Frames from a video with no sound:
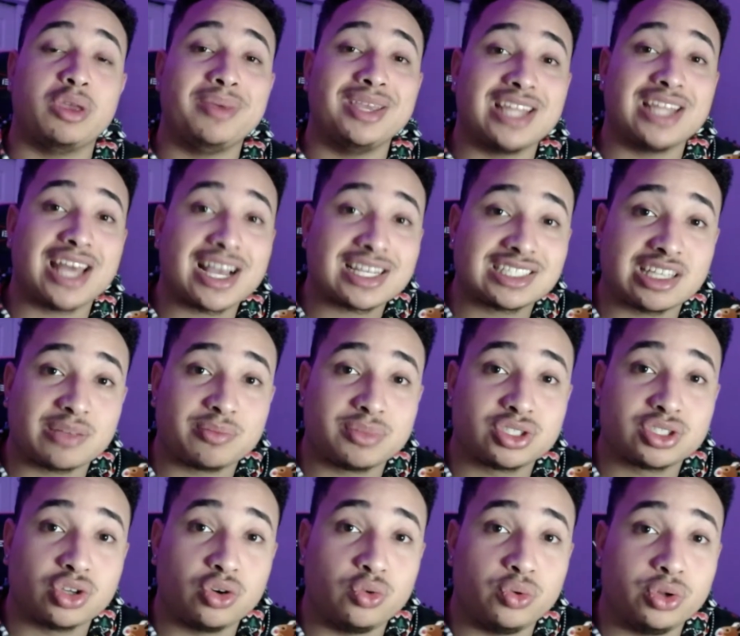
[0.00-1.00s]
next
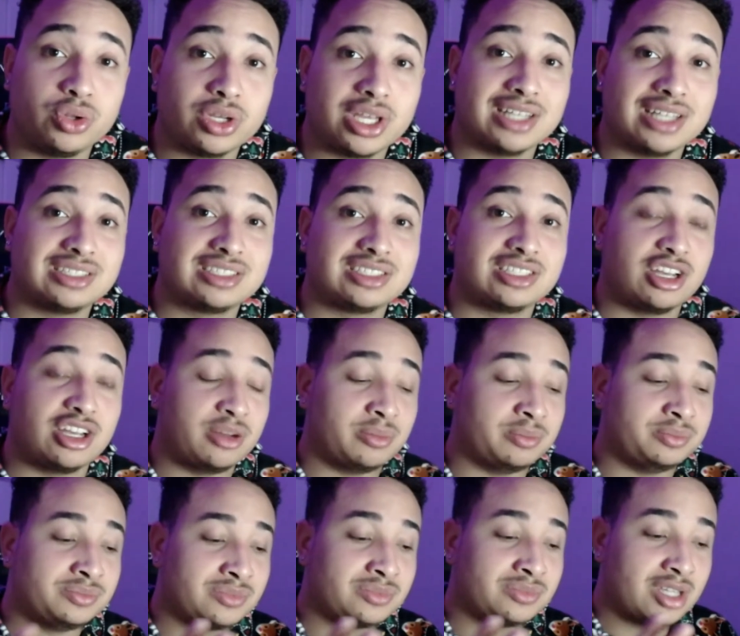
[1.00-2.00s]
episode we'll get
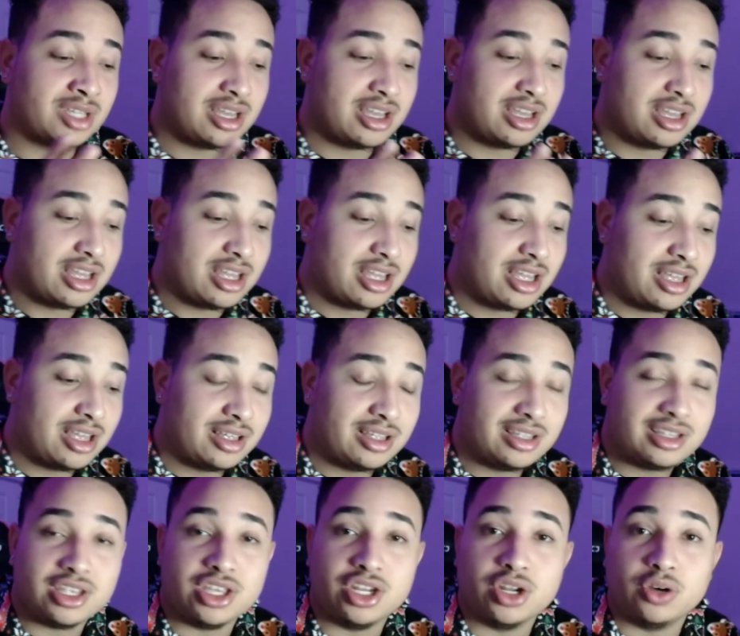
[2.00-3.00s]
some,
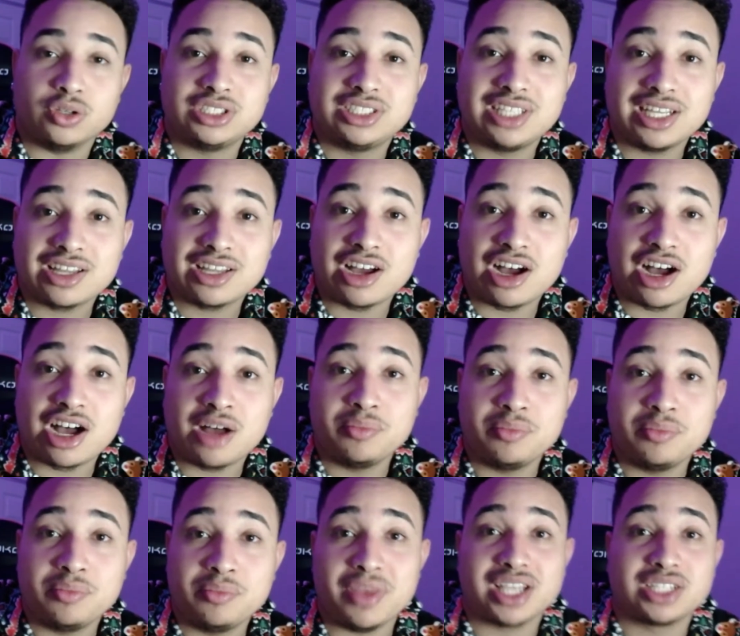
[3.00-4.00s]
you know,
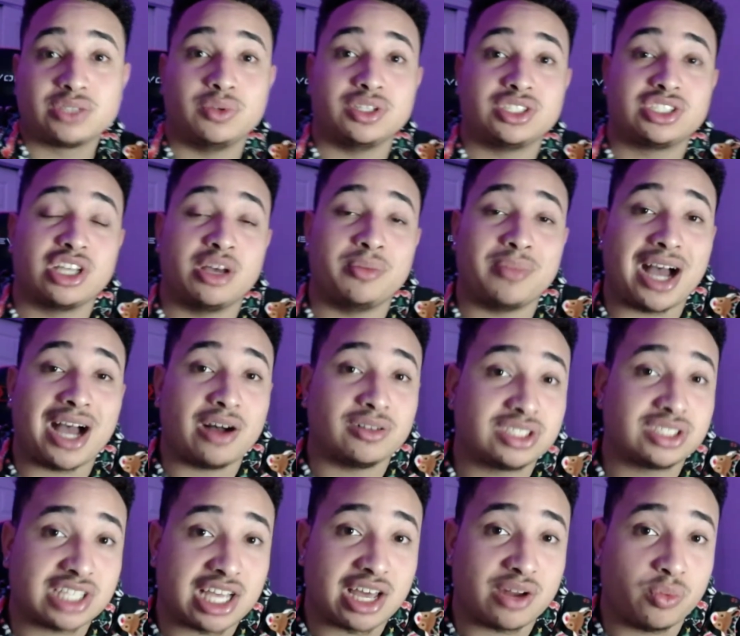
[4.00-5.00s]
sitcom mixed with some
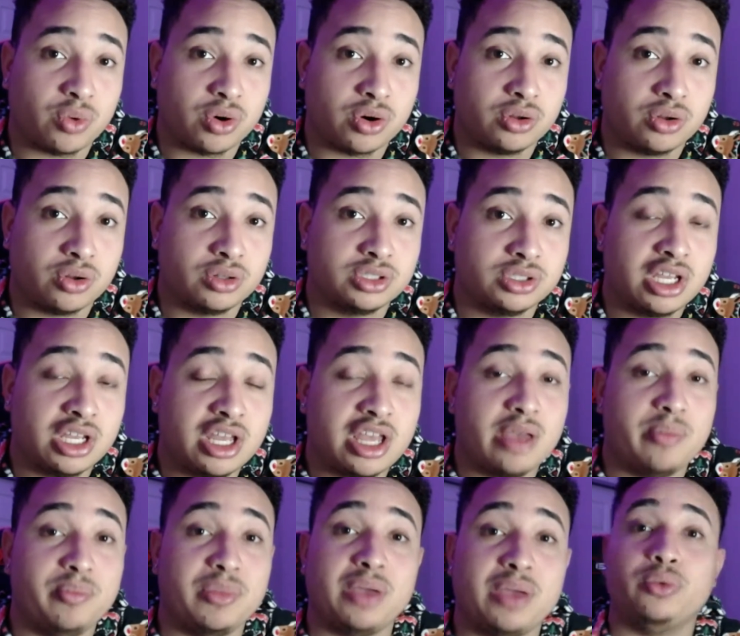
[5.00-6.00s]
outside world.
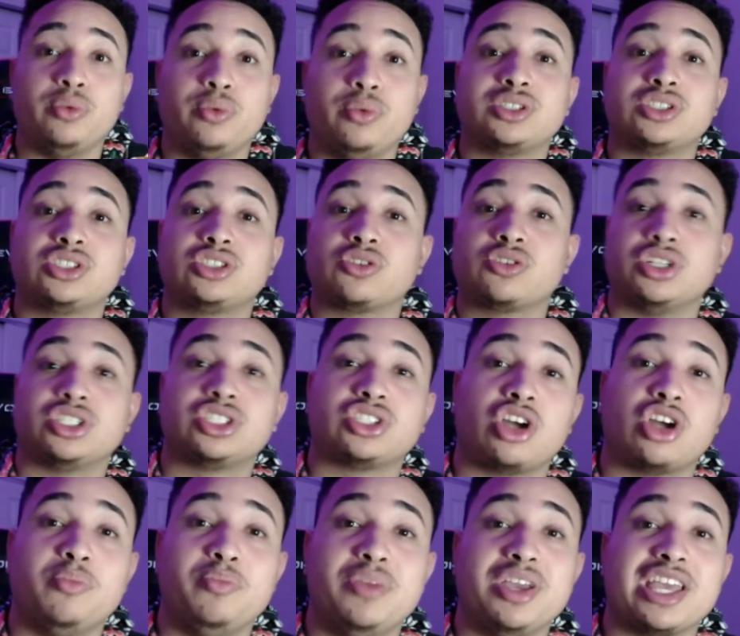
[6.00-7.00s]
maybe we're just gonna
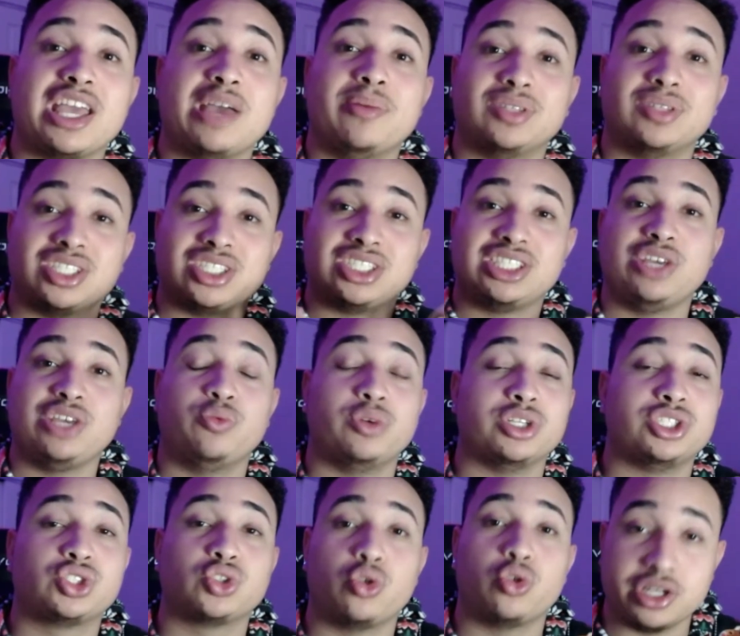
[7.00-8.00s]
start being able to see what
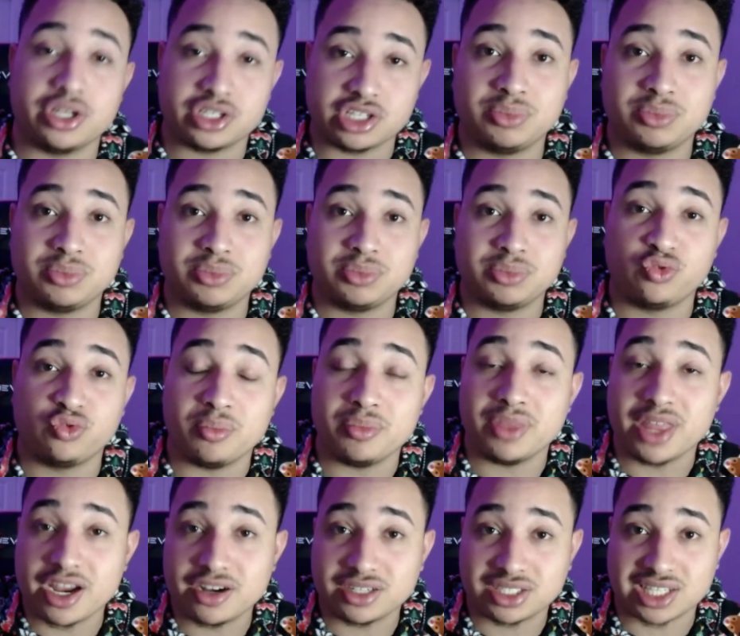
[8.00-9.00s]
S.W.O.R.D. is up to from
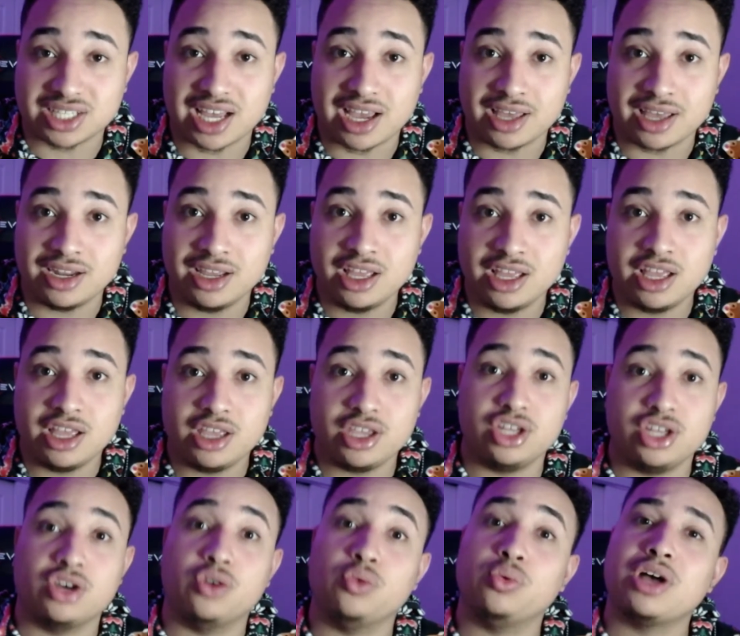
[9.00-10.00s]
their side. You
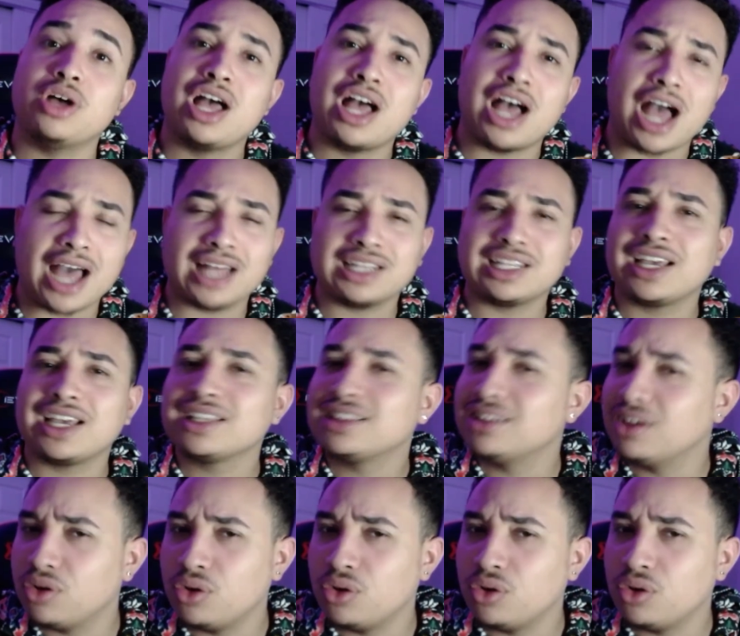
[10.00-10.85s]
know, I like the whole